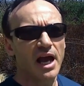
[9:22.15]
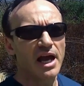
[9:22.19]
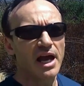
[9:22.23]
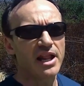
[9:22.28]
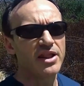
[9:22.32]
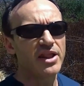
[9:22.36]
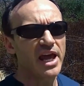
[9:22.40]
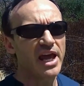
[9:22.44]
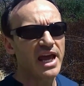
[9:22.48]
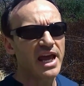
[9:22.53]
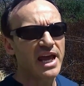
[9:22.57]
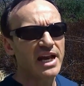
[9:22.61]

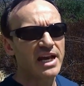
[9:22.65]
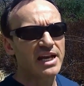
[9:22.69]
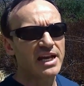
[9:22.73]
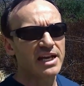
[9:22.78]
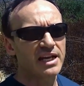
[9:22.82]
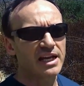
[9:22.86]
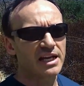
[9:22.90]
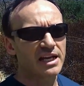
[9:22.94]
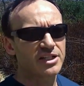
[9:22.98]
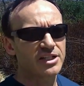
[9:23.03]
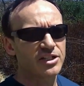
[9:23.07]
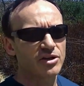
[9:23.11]
and
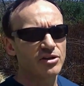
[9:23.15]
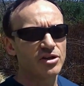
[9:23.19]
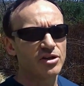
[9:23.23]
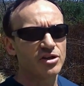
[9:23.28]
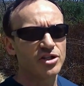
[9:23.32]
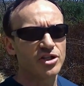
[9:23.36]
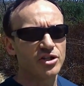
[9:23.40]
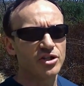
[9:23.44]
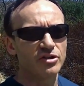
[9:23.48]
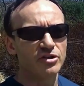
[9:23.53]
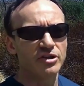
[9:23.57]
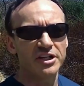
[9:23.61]
then as soon
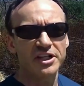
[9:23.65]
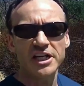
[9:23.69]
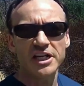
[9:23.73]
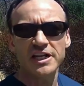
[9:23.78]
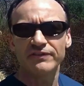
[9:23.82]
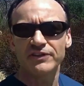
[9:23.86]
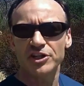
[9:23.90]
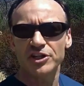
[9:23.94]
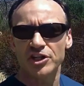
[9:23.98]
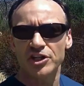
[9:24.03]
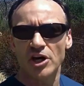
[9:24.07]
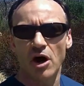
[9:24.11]
as you
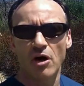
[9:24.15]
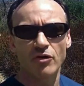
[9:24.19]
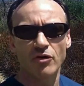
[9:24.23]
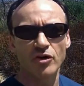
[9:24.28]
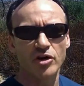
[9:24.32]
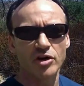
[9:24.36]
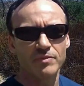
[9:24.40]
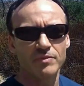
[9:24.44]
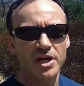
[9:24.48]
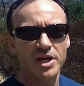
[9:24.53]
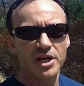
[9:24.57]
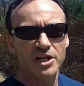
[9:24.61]
leave the
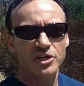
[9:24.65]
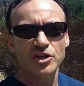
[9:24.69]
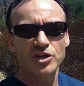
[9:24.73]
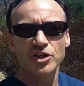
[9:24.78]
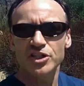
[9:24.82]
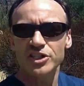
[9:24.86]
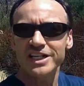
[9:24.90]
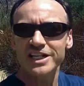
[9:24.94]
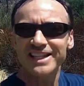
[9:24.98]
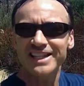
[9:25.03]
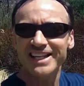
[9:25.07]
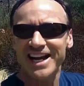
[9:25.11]
showroom you
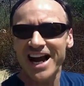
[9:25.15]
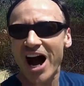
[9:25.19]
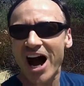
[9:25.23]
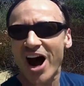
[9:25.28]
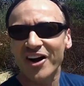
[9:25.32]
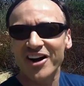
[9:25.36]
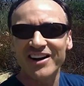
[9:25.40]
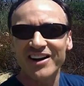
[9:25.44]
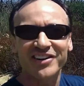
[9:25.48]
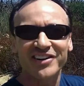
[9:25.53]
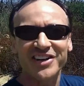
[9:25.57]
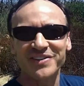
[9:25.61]
see the
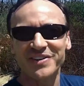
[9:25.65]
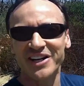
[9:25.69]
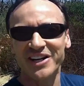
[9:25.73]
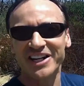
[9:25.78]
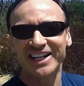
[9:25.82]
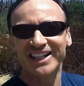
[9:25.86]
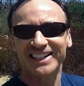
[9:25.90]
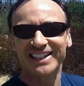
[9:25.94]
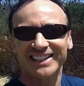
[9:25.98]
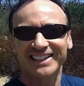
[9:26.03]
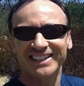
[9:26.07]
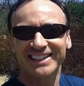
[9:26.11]
car
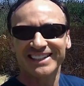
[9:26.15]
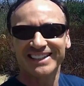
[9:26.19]
everywhere,